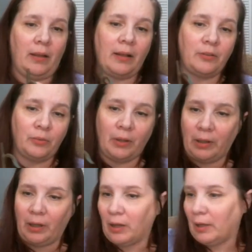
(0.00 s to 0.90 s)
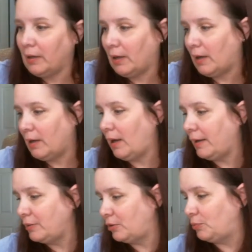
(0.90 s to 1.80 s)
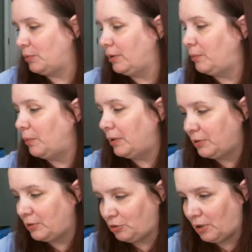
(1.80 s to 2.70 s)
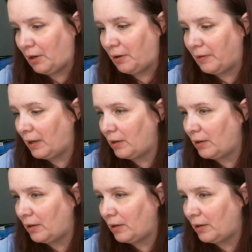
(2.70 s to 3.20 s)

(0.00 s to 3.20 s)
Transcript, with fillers: That's really all I got. I just really wanted to share that